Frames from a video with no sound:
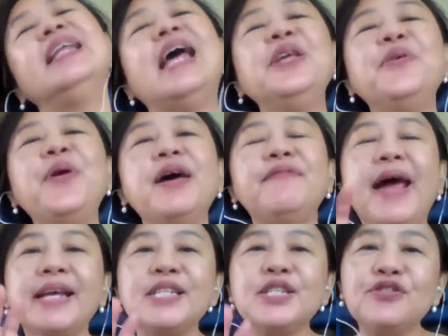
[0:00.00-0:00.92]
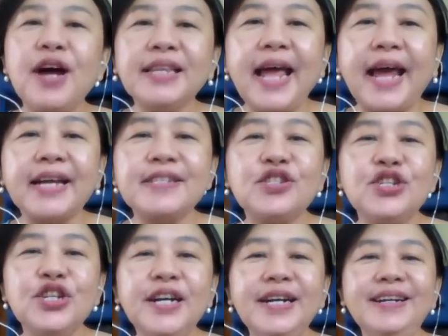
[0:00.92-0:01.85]
Then you have extra
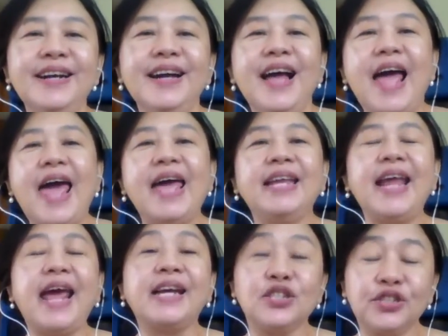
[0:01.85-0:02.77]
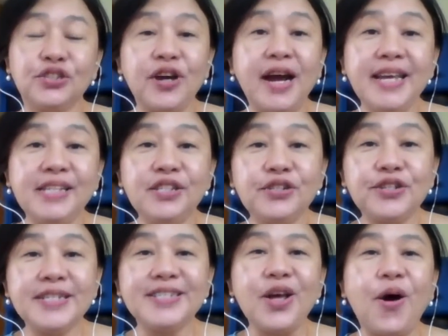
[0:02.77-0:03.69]
texture and extra
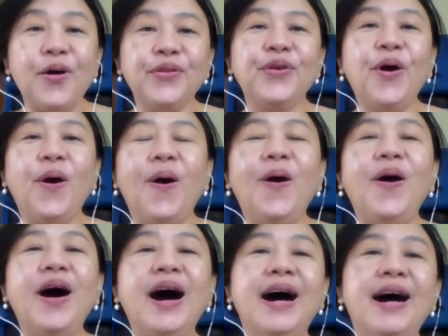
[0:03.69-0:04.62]
interest on your